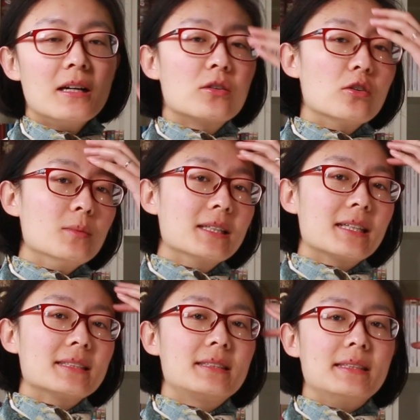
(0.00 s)

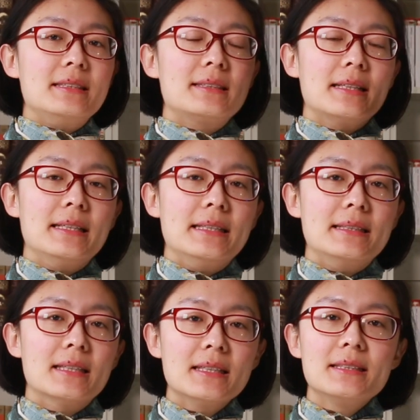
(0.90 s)
Gormenghast is a
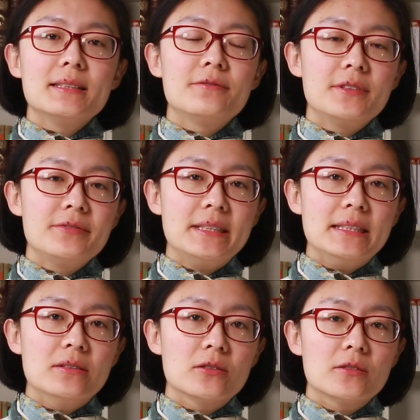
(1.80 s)

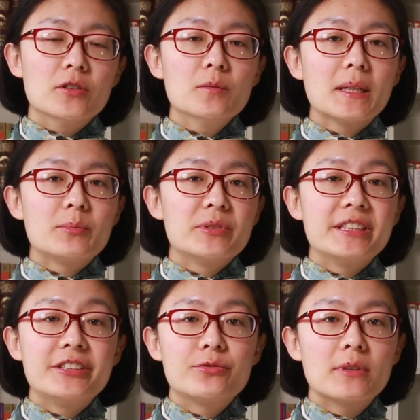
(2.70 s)
1950 novel by
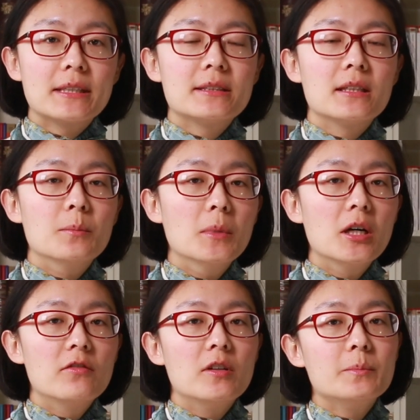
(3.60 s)
British writer
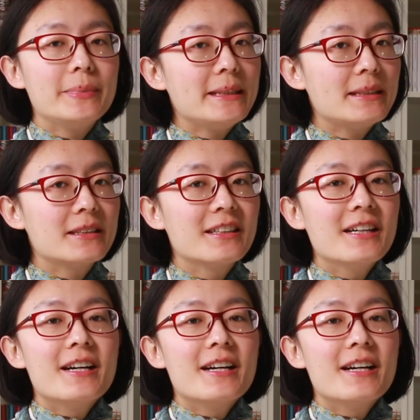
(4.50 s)
Mervyn Peake,